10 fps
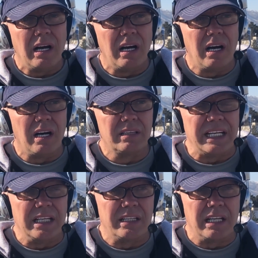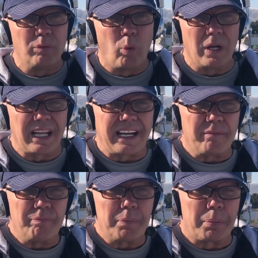
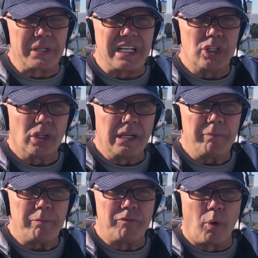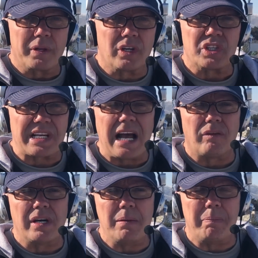potentially for their
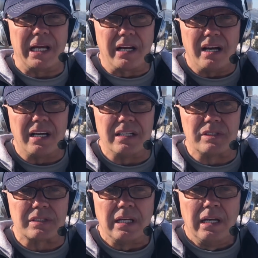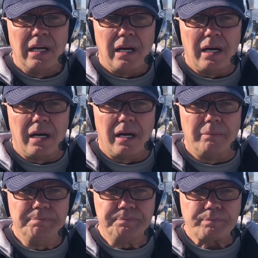salary because
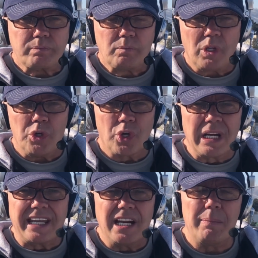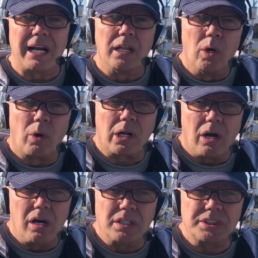you're going to get them at a lower
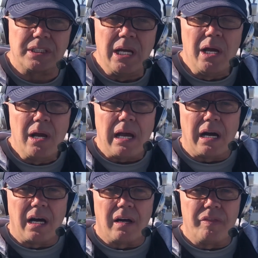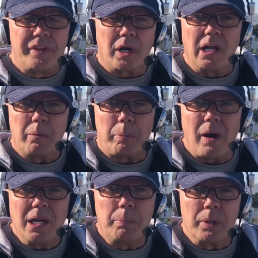cost. They're going to
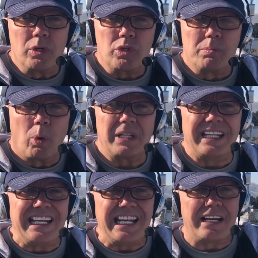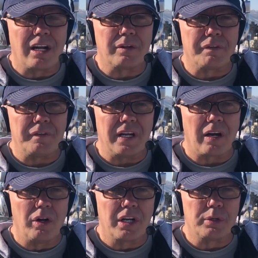probably produce more than they did
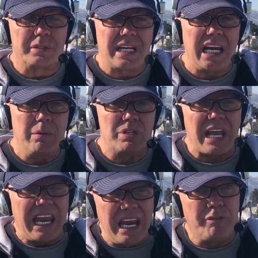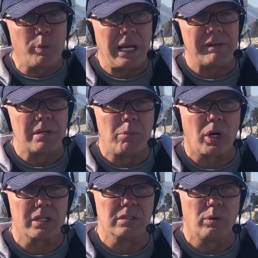on other teams if we have
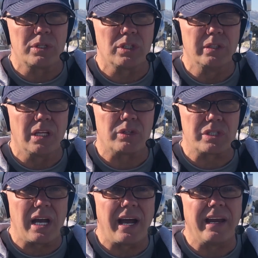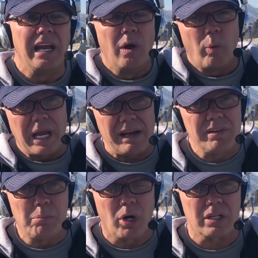Demarcus Lawrence on the other side. We have
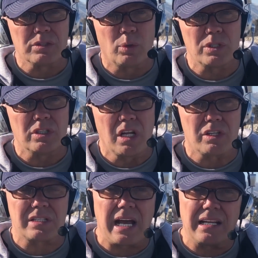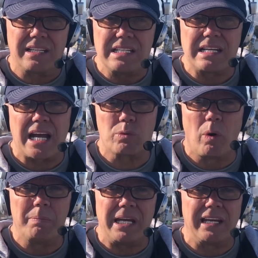Demarcus Lawrence on the other side. These guys
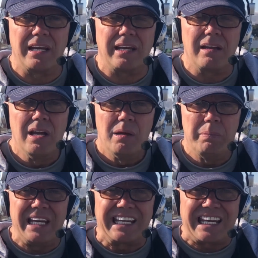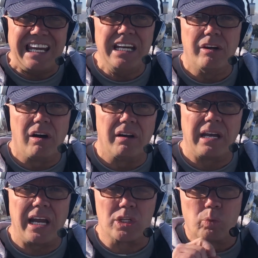won't be being keyed
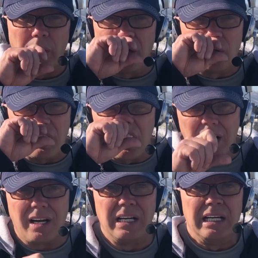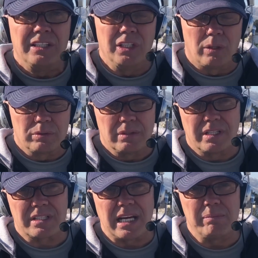on as well.
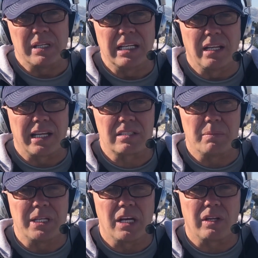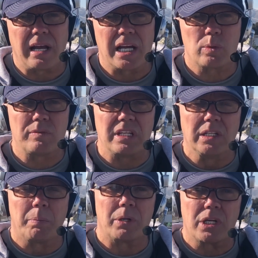The same thing like some of the other guys. We've
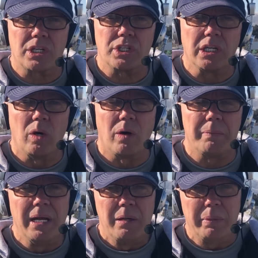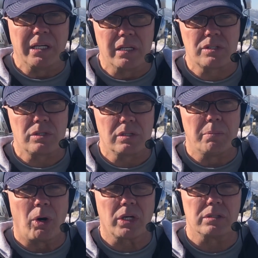seen their production go up because
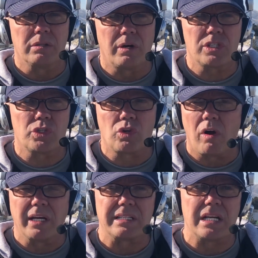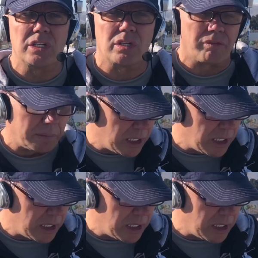Demarcus Lawrence is drawing attention from